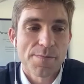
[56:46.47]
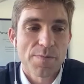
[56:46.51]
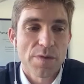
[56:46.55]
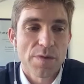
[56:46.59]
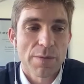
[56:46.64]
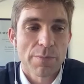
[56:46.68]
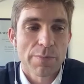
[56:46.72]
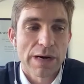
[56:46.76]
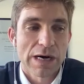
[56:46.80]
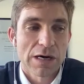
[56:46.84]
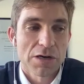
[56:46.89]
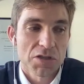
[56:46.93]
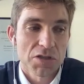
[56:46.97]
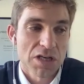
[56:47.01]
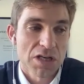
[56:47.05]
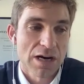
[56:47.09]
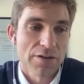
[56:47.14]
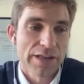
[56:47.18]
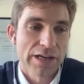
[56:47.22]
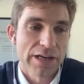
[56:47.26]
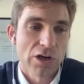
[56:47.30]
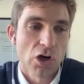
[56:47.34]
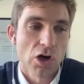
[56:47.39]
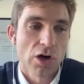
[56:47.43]
about how
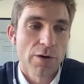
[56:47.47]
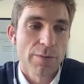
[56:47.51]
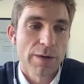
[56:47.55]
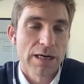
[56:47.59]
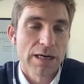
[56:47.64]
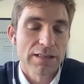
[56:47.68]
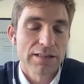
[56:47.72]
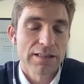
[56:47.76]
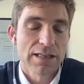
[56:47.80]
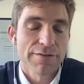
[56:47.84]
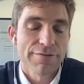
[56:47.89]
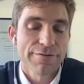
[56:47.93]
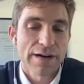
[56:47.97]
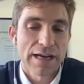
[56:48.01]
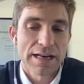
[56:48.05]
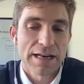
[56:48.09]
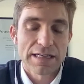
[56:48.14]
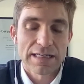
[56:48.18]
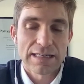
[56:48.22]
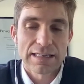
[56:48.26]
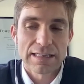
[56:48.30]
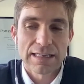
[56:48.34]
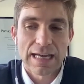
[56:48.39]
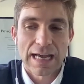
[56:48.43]
they go about their
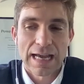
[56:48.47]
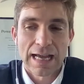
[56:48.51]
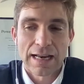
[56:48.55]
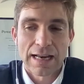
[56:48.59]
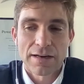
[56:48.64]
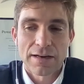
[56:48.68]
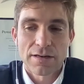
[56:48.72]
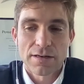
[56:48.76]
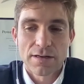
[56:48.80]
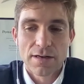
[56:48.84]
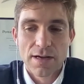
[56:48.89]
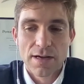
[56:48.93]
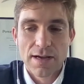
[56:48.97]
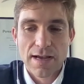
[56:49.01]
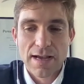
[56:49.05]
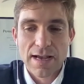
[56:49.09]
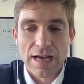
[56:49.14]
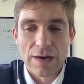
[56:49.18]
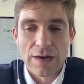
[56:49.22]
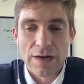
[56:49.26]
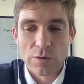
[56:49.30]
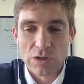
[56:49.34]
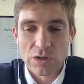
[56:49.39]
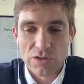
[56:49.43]
funding, and
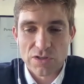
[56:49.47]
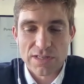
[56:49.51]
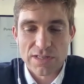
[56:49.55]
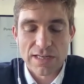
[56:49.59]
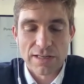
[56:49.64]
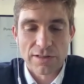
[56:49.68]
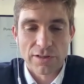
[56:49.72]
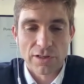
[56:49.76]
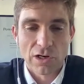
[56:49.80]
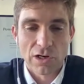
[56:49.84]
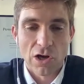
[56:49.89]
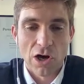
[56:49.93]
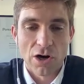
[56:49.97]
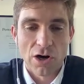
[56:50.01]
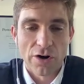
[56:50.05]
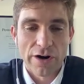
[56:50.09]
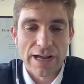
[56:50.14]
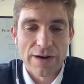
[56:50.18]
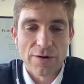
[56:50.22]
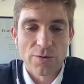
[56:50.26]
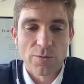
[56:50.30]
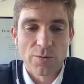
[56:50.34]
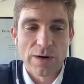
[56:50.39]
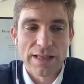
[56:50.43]
we'll see in the long
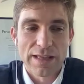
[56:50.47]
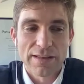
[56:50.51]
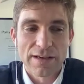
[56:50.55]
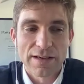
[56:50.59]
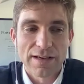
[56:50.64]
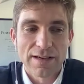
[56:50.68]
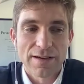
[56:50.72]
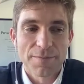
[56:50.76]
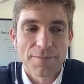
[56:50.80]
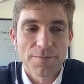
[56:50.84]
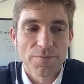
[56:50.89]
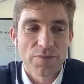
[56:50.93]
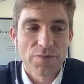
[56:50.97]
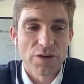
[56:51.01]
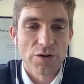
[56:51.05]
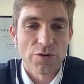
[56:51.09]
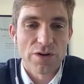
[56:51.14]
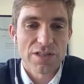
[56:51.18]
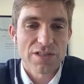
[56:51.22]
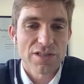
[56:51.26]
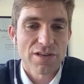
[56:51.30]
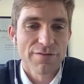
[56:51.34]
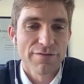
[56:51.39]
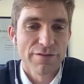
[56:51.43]
run whether the
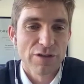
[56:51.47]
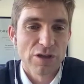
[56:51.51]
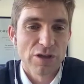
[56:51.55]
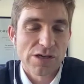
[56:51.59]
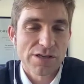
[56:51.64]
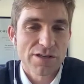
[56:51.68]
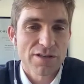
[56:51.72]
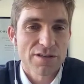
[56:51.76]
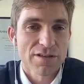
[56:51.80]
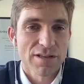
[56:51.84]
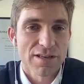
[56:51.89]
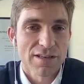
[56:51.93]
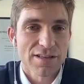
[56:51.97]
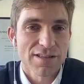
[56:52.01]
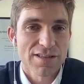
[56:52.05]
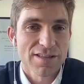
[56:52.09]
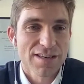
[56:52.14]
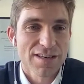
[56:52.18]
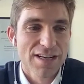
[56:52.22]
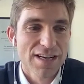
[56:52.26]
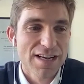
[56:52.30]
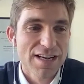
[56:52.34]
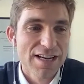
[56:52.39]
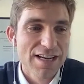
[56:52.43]
risk averseness